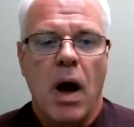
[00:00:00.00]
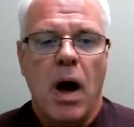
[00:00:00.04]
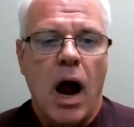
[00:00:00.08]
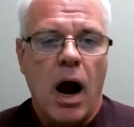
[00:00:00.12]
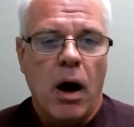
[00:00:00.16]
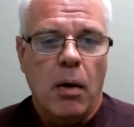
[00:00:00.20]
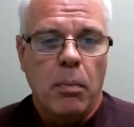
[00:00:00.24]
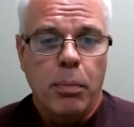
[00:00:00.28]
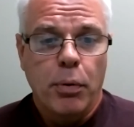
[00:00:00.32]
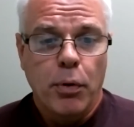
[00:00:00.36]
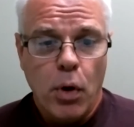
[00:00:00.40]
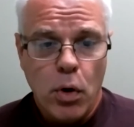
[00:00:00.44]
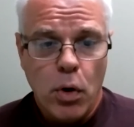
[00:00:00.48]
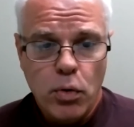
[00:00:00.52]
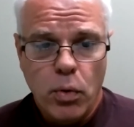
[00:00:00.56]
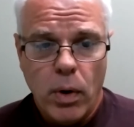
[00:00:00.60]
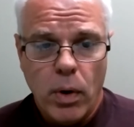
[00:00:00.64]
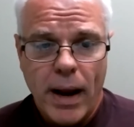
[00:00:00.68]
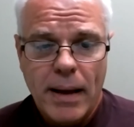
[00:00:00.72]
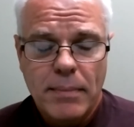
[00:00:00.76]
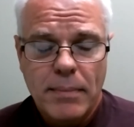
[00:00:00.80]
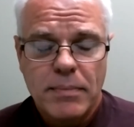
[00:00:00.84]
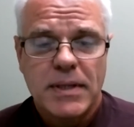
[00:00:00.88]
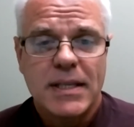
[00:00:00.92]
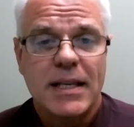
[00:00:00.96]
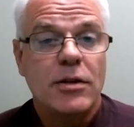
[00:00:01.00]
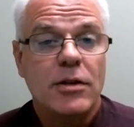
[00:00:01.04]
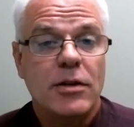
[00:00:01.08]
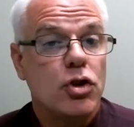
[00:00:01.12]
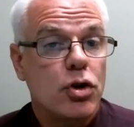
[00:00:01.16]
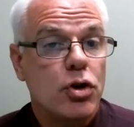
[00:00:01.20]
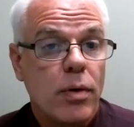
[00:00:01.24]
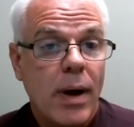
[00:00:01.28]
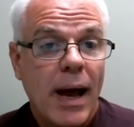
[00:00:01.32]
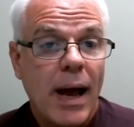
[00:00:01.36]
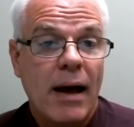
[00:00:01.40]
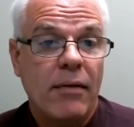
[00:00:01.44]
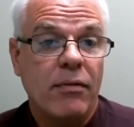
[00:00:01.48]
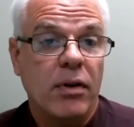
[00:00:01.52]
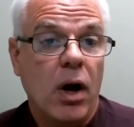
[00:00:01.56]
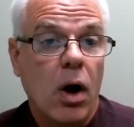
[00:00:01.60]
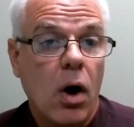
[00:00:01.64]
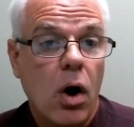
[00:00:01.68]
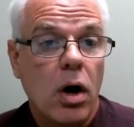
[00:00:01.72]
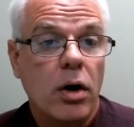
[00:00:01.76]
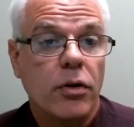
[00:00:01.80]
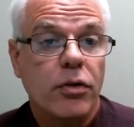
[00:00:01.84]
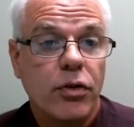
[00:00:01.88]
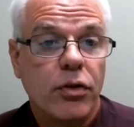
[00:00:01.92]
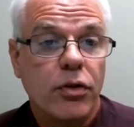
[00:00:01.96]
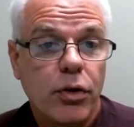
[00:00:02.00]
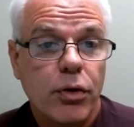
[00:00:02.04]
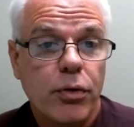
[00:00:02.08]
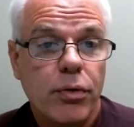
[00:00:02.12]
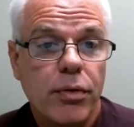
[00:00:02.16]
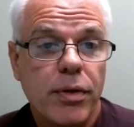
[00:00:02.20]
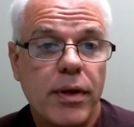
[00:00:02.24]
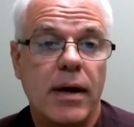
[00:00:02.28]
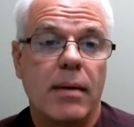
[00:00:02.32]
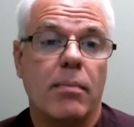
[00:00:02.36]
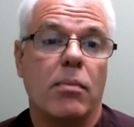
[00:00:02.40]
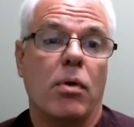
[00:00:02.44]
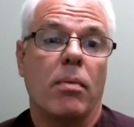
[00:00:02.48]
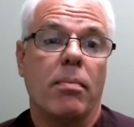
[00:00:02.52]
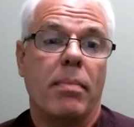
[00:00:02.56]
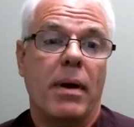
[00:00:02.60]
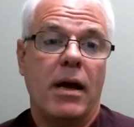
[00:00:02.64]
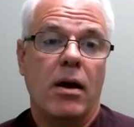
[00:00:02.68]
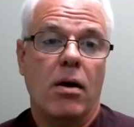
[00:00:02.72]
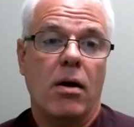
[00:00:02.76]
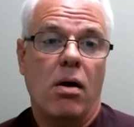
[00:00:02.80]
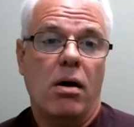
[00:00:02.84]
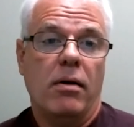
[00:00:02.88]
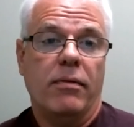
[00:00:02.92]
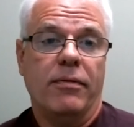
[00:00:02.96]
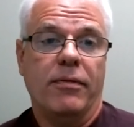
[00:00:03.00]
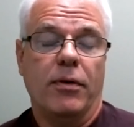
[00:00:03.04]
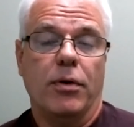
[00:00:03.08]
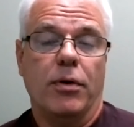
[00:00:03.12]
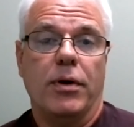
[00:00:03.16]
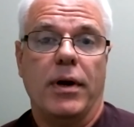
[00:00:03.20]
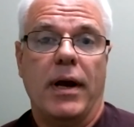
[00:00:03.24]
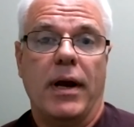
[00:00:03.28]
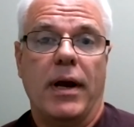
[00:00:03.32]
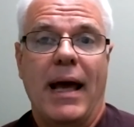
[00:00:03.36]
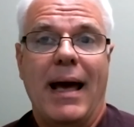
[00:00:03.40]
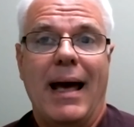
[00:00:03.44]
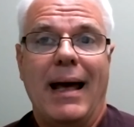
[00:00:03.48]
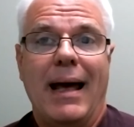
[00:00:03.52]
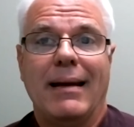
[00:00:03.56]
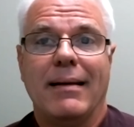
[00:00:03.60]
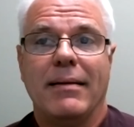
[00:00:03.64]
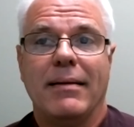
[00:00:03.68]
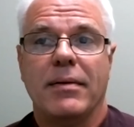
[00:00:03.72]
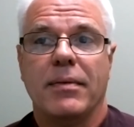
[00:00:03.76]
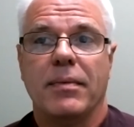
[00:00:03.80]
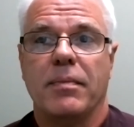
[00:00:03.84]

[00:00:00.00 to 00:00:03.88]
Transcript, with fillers: our programs that do have a cost to them are being offered at